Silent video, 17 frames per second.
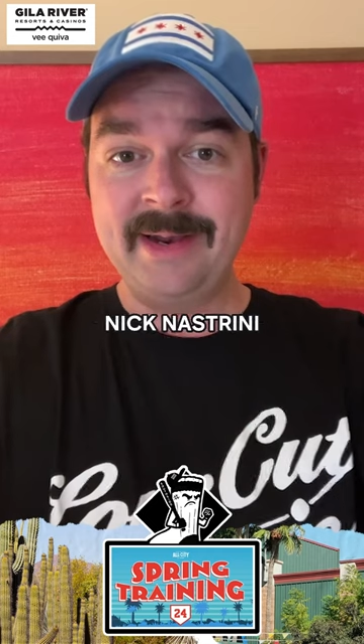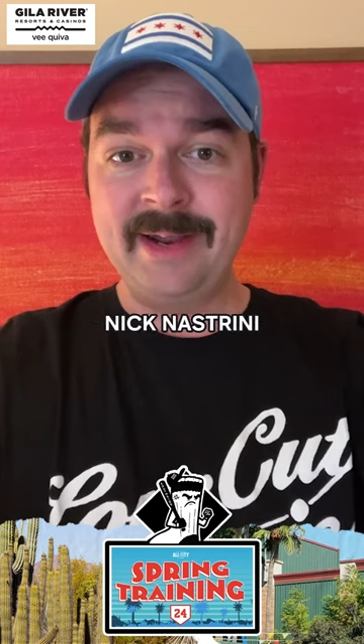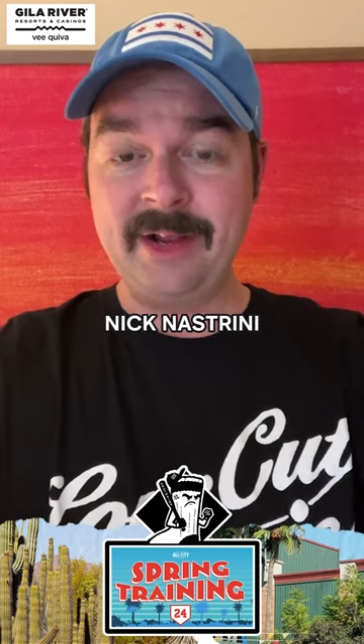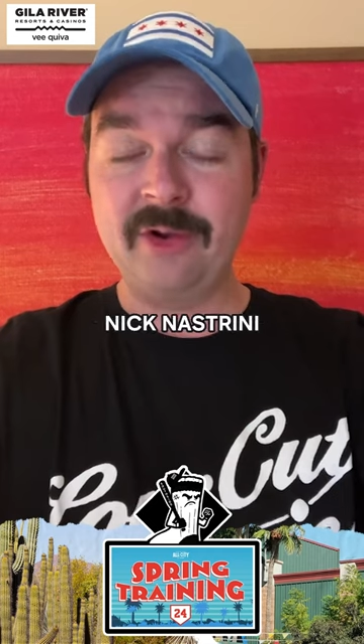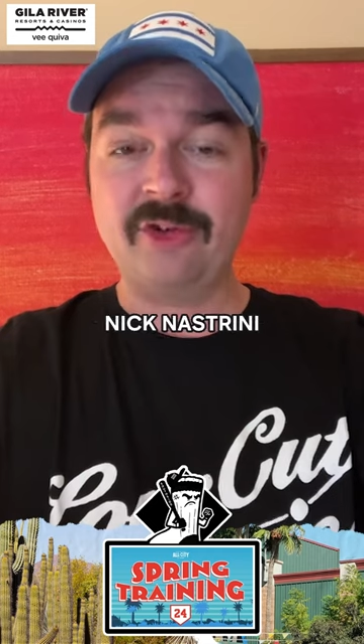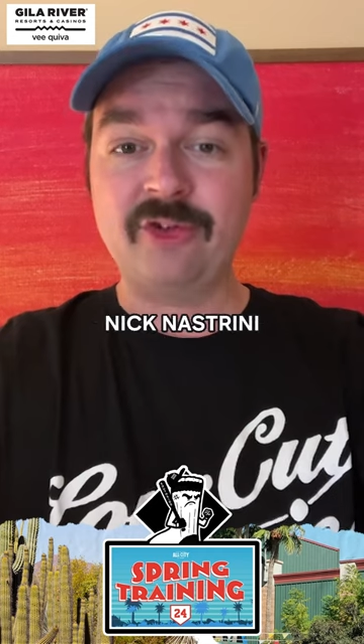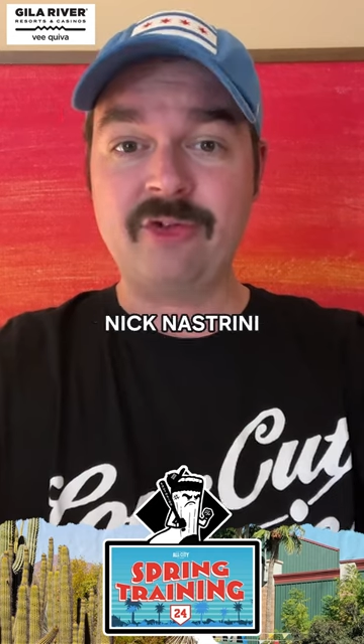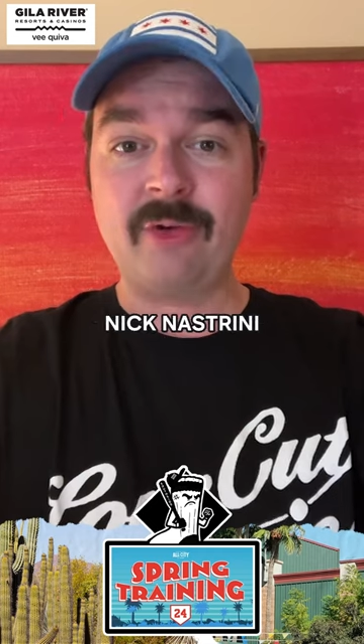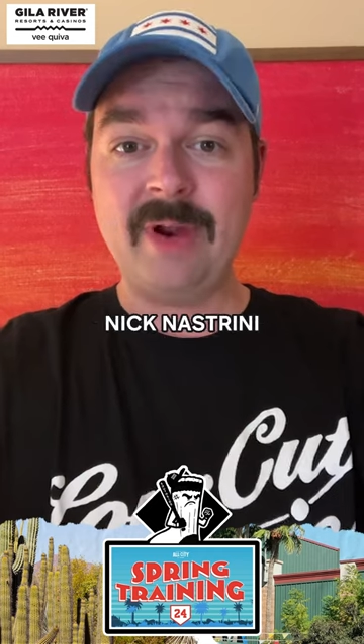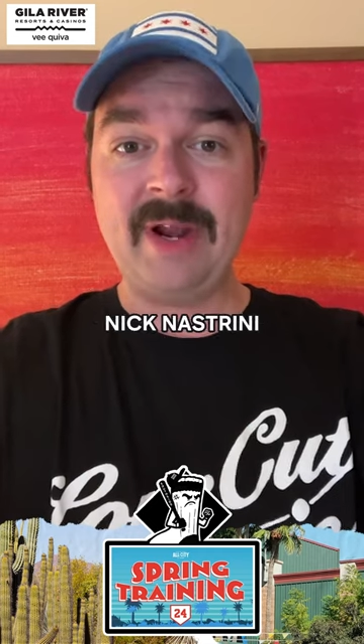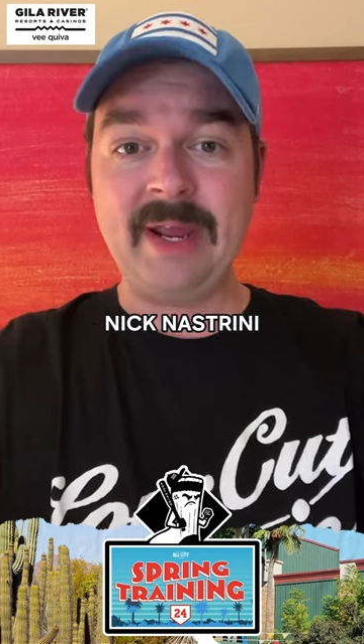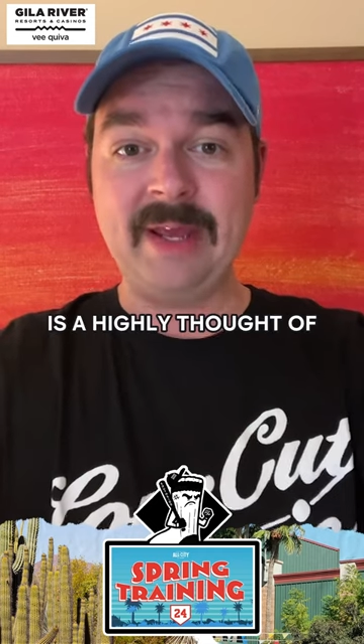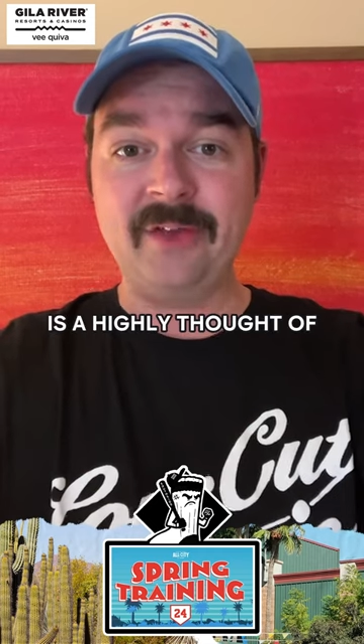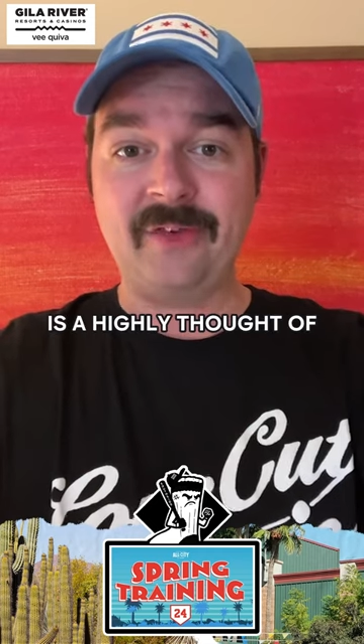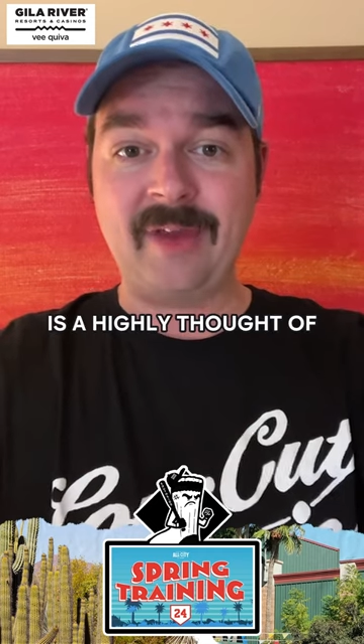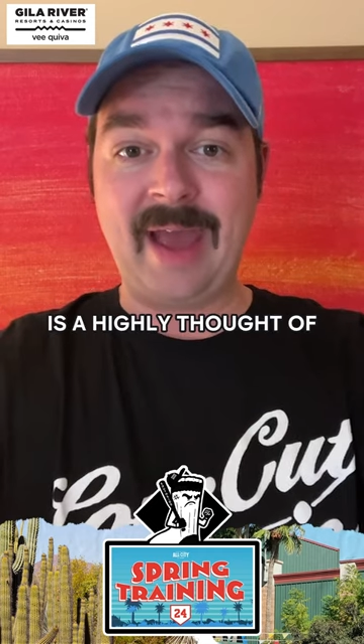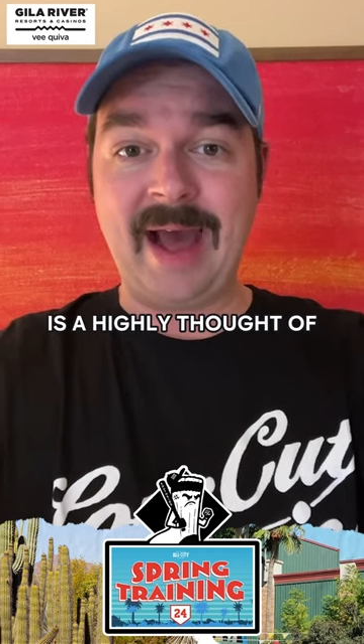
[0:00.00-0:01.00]
Nick
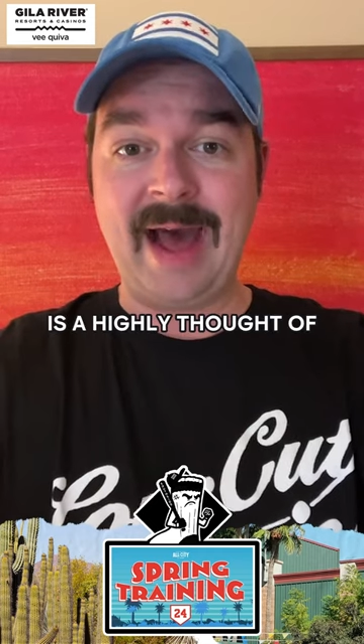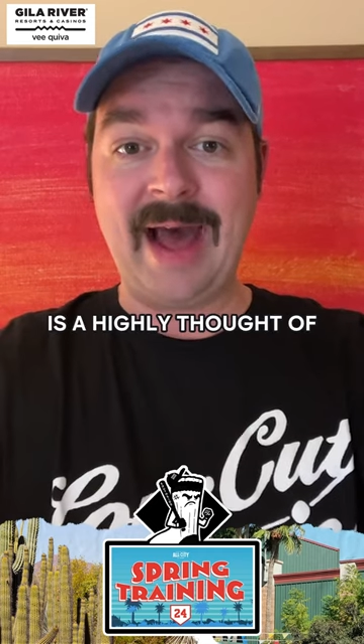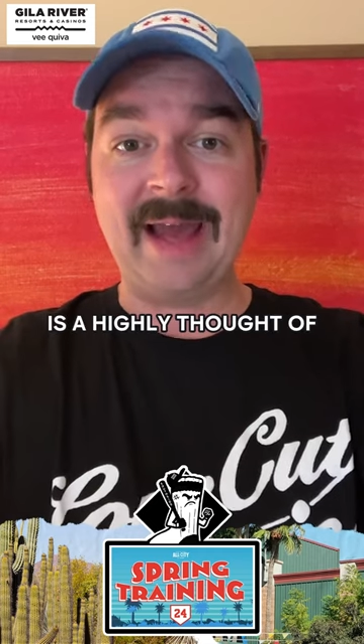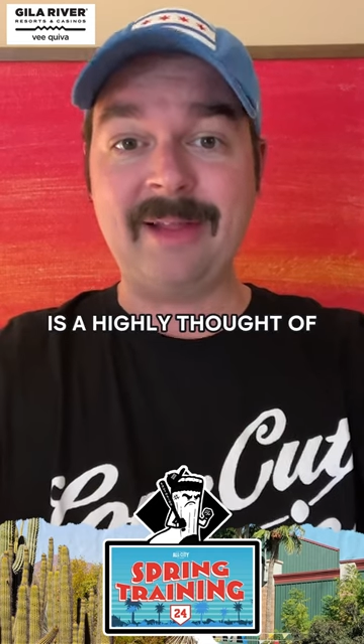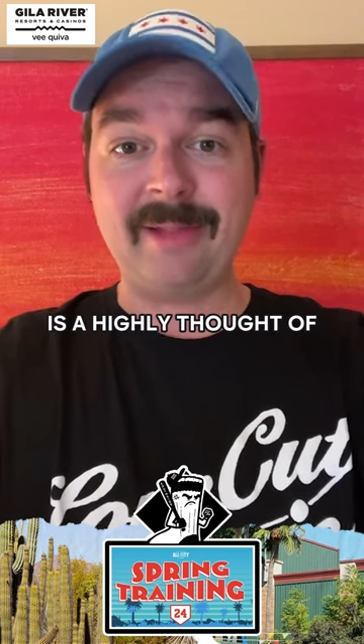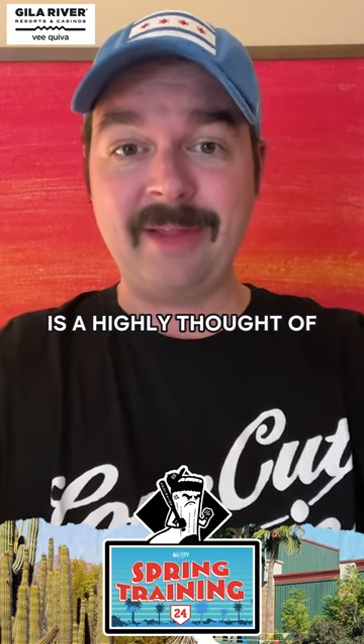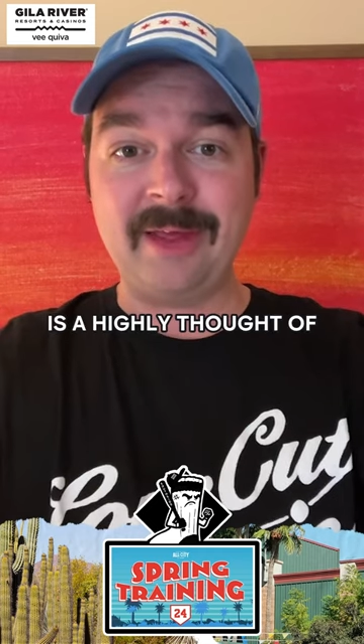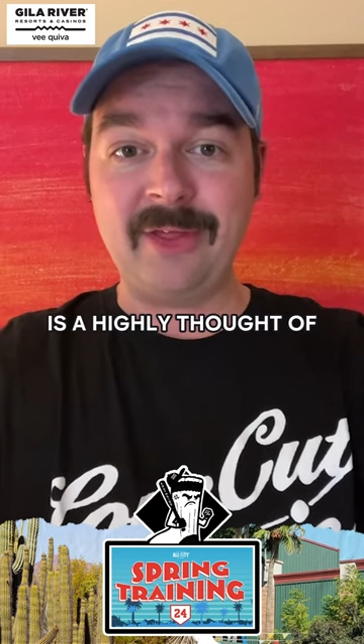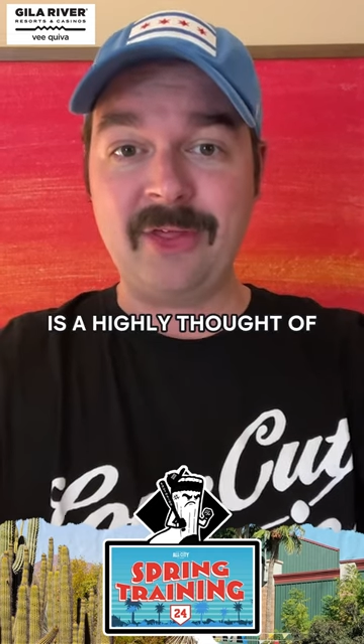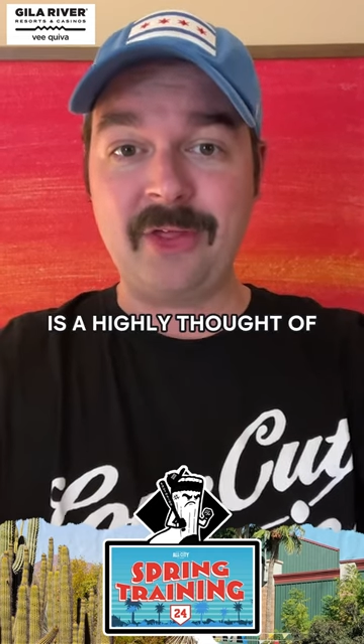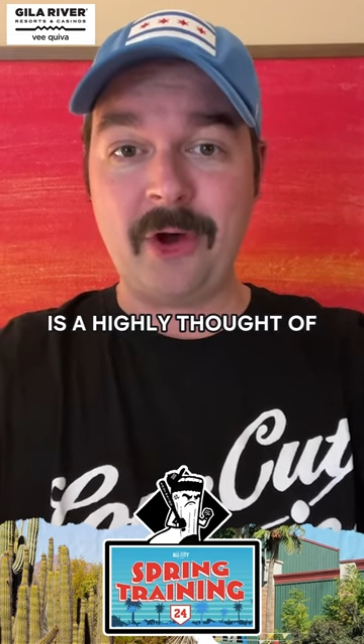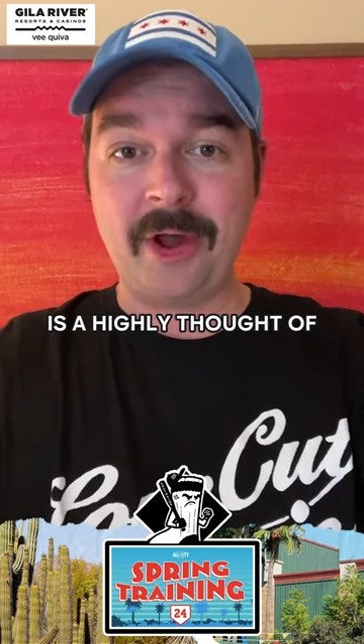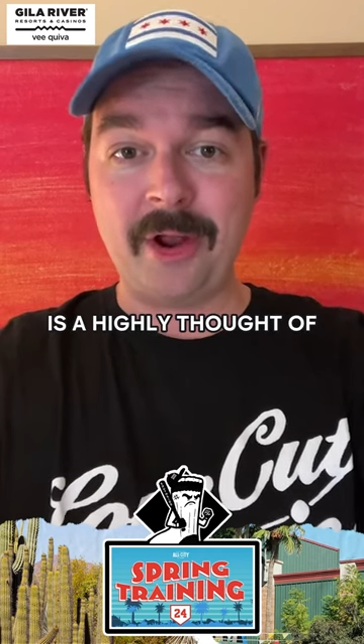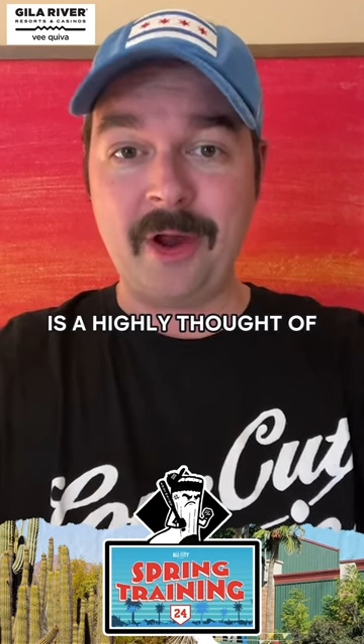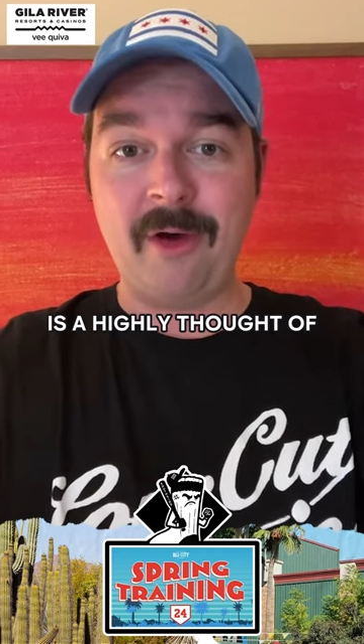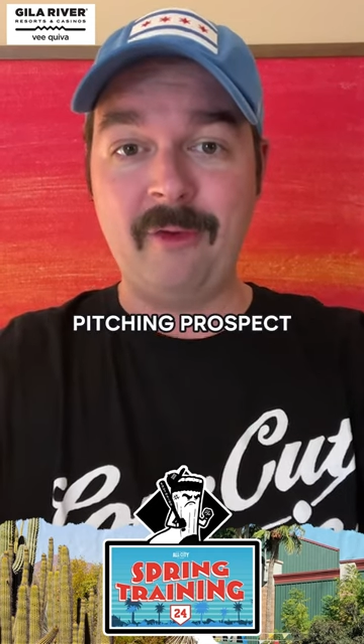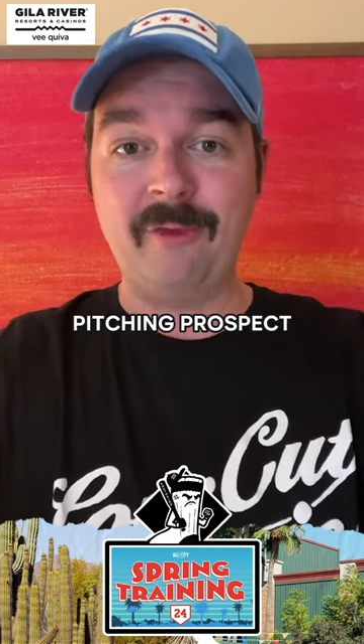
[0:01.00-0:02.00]
Nastrini is a highly
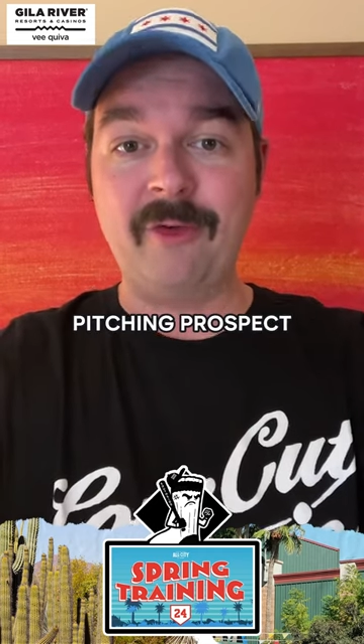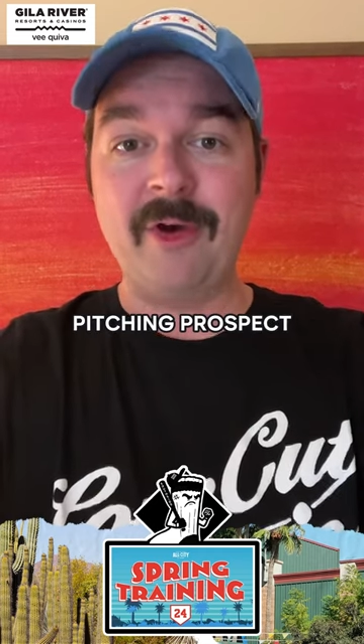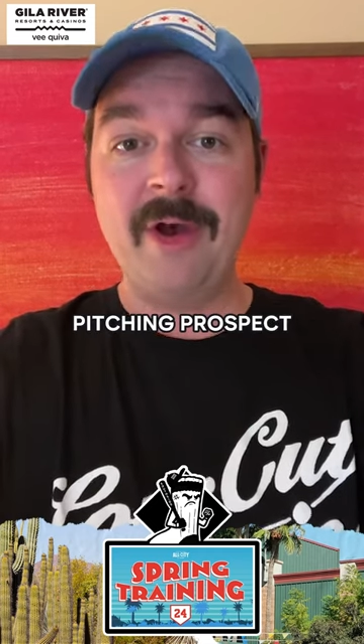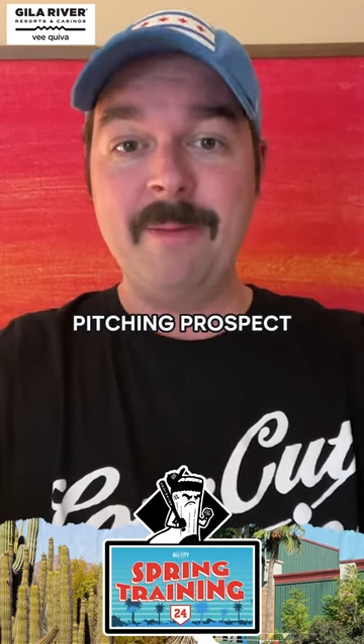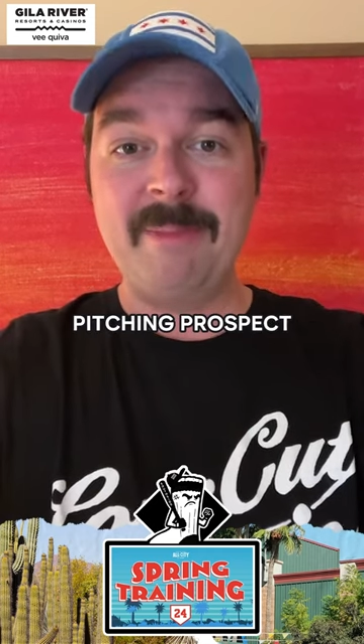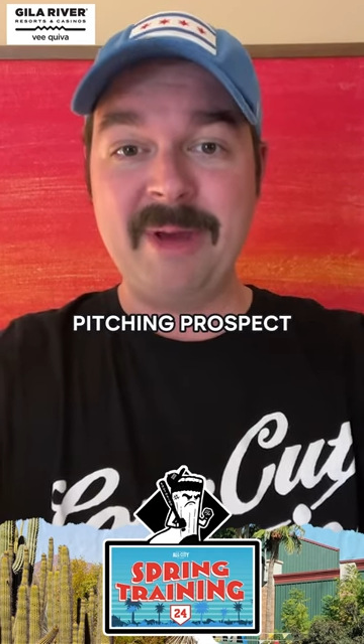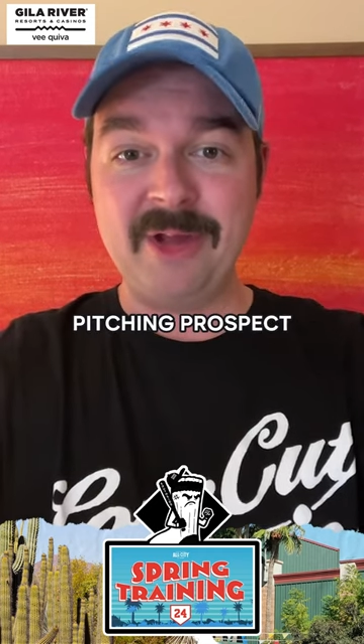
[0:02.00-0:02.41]
thought of